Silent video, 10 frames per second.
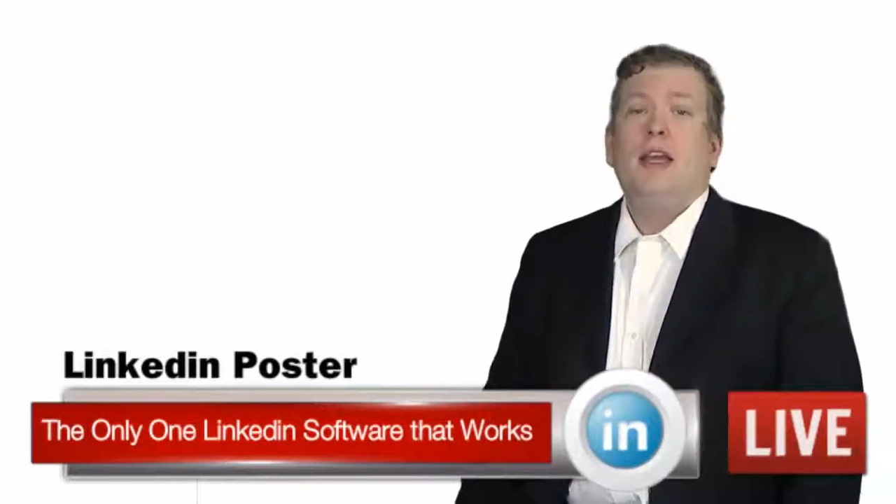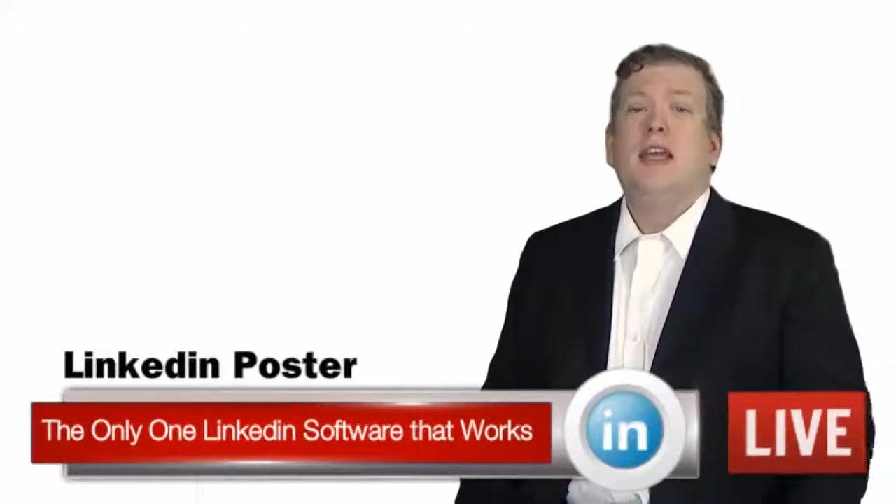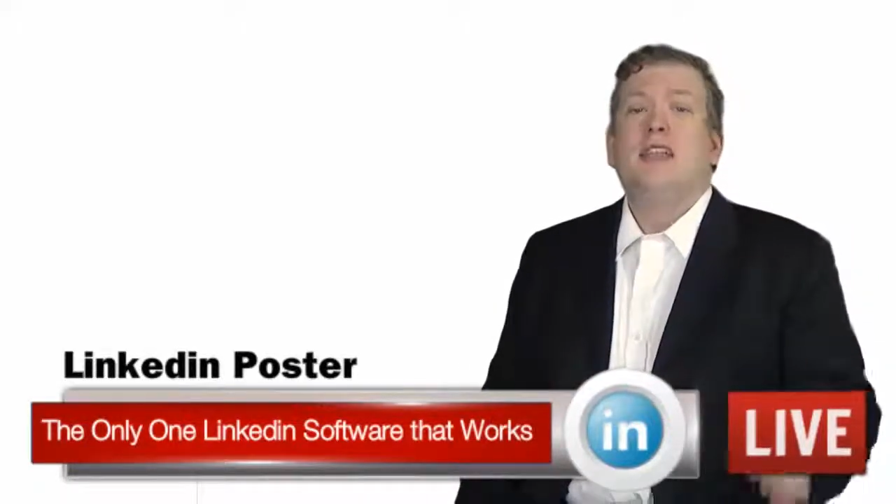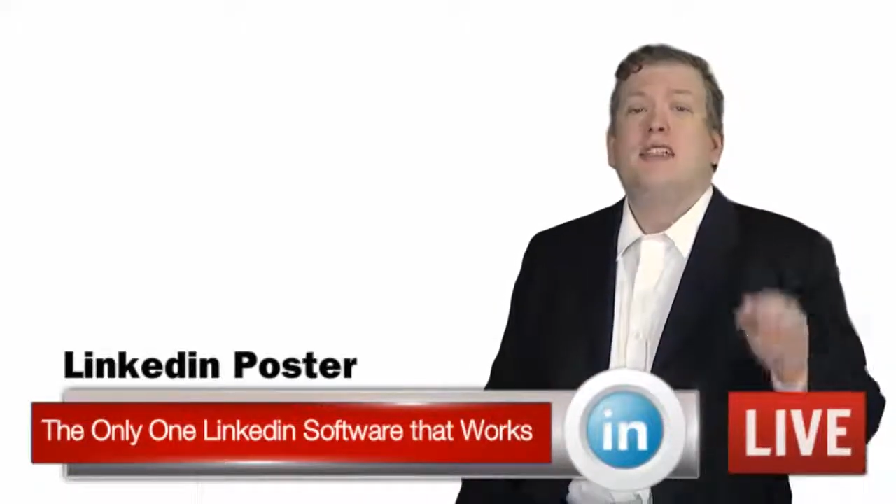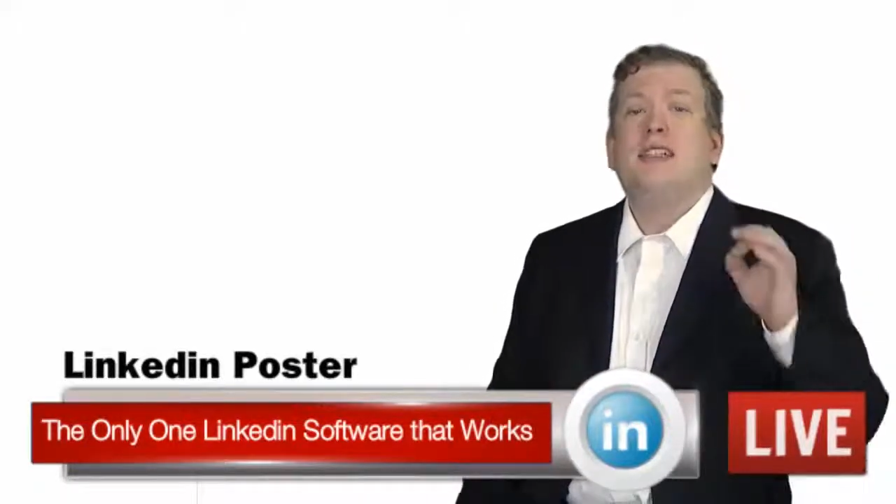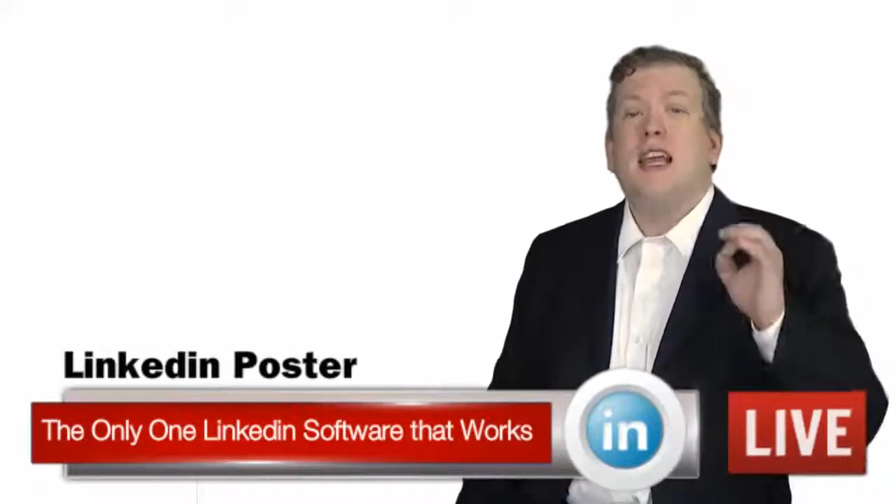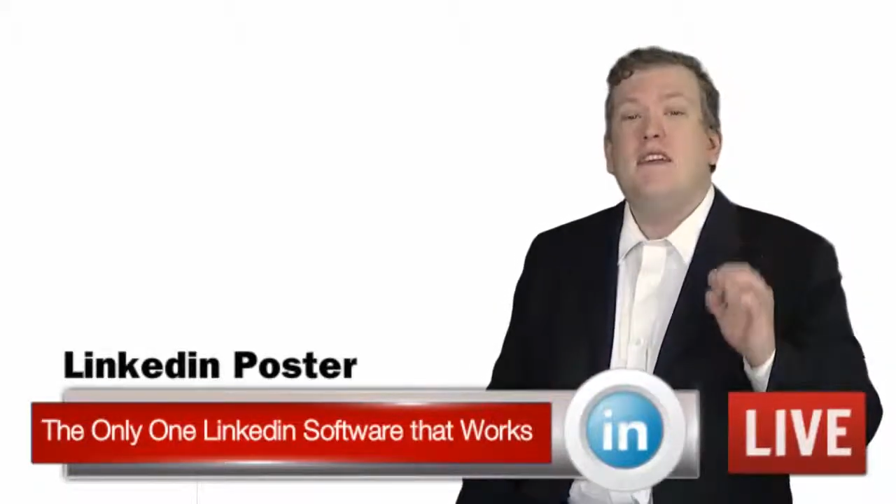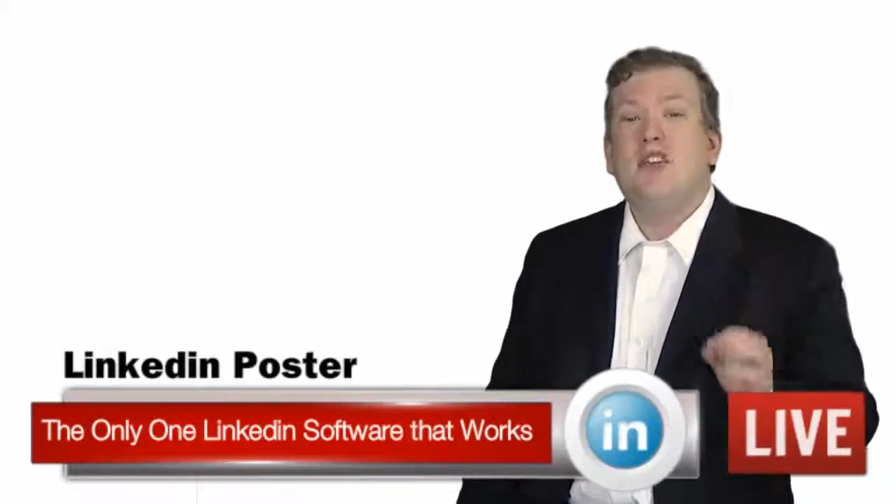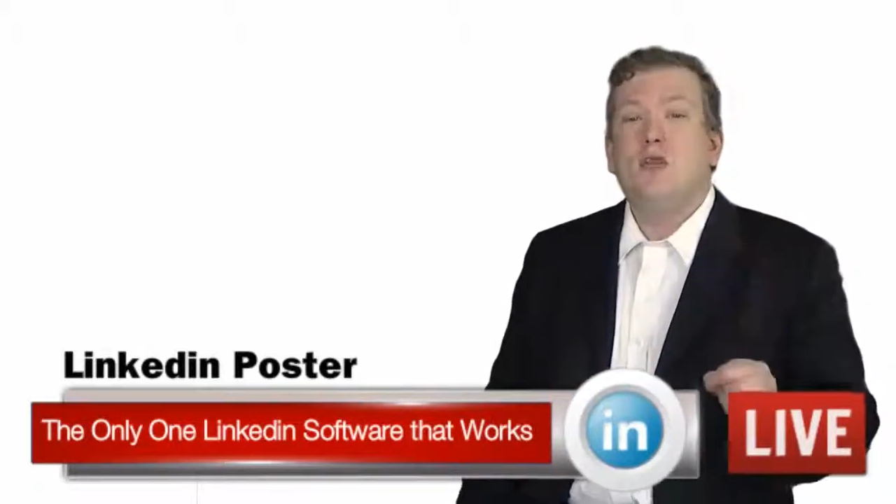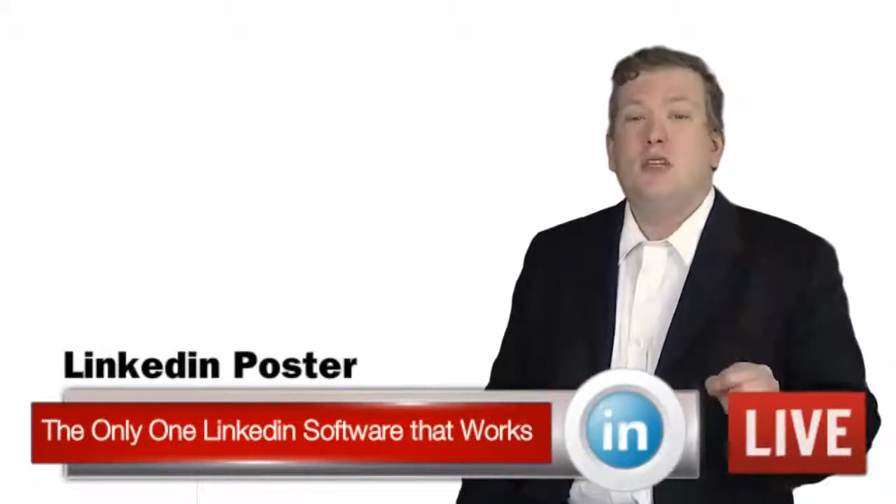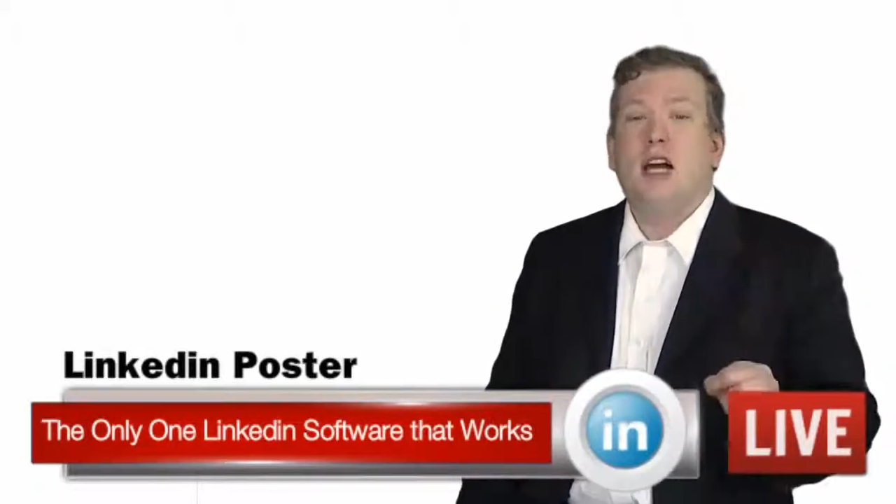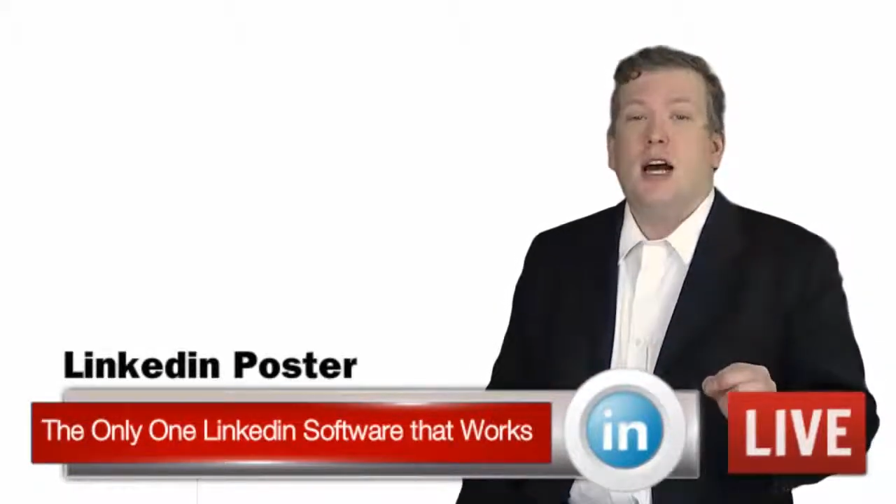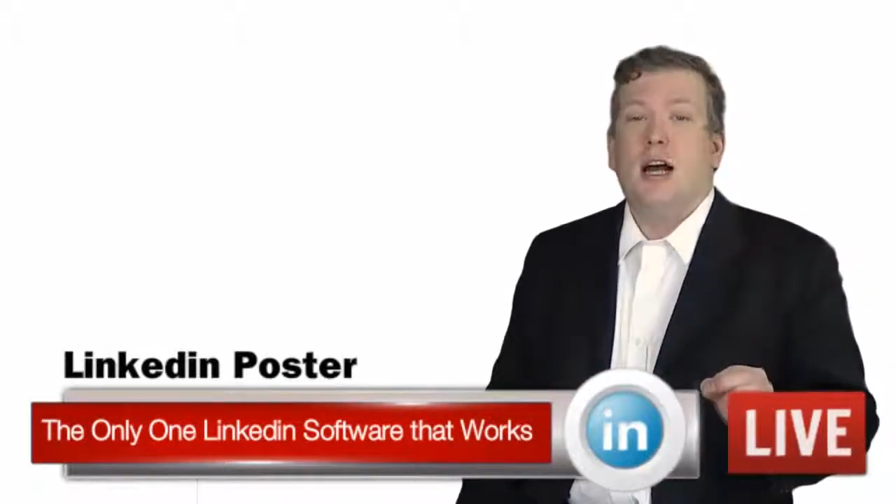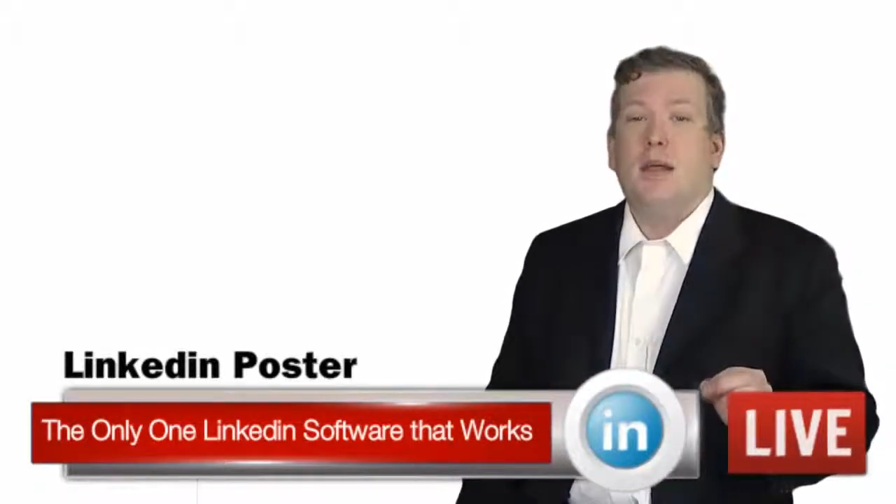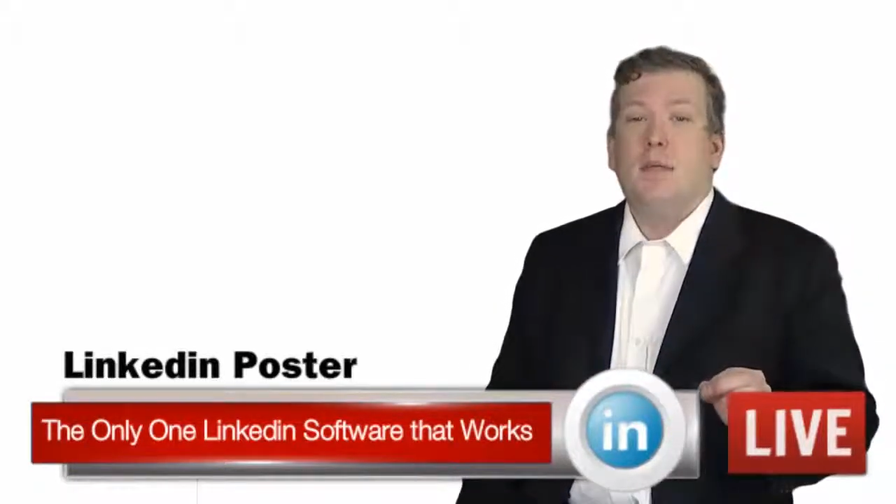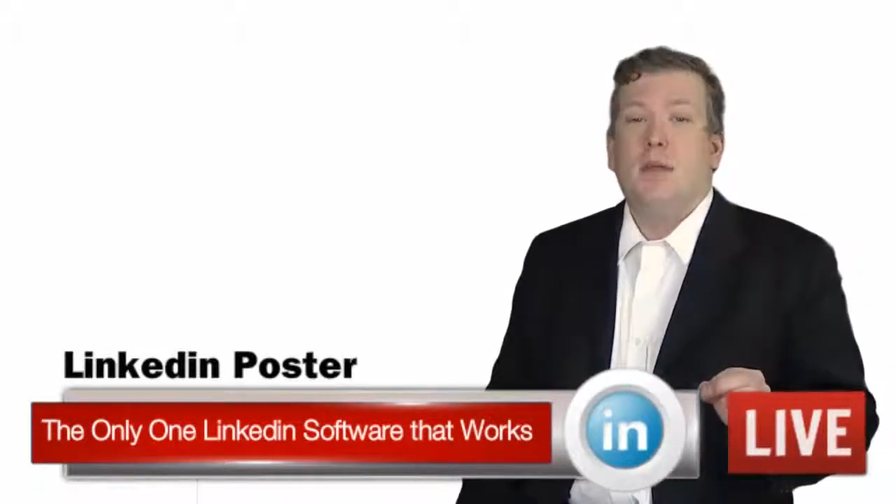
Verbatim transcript: It saves you time